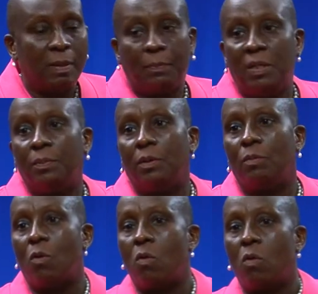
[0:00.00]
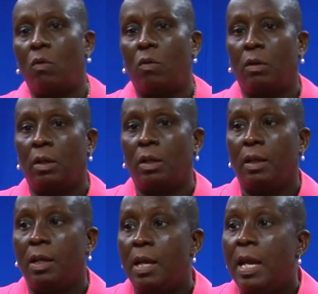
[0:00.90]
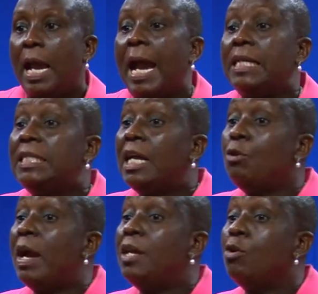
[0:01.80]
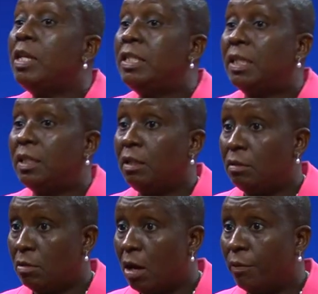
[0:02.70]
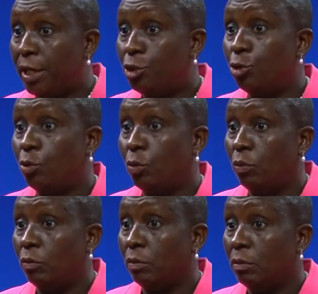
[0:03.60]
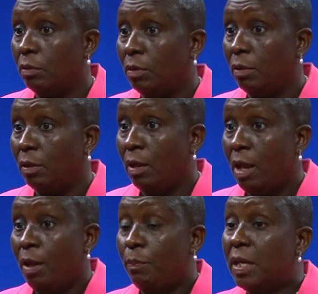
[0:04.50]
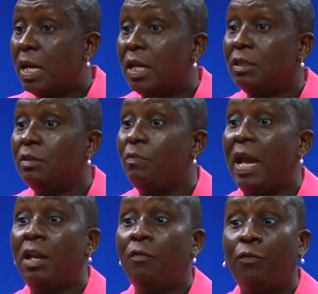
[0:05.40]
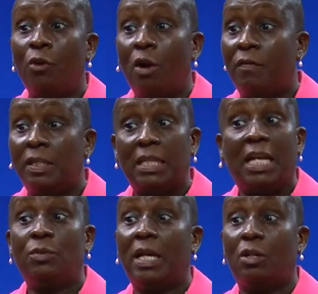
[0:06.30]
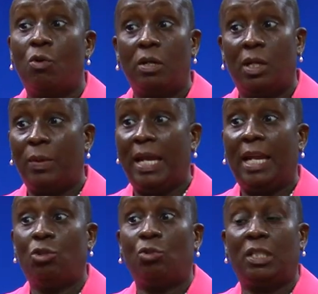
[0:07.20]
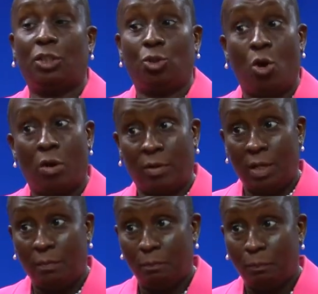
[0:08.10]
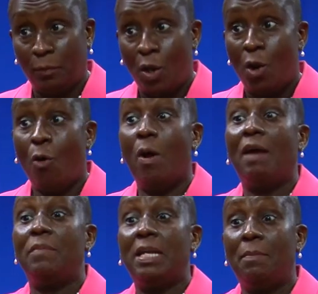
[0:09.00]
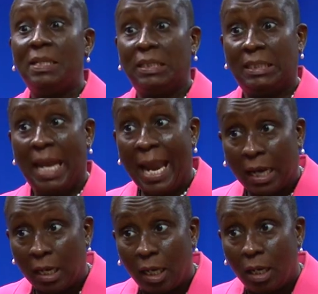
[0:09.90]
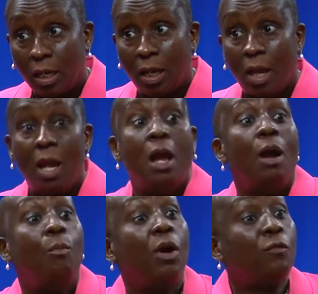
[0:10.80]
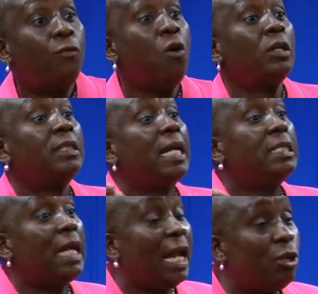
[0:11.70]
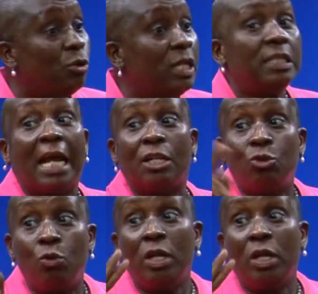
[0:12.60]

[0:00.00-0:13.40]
my people more? I tell you, I know it takes a little courage, you know, because many few of us, as we get older, we hate to say sorry, or I've made a mistake. But folks, I tell you, these are two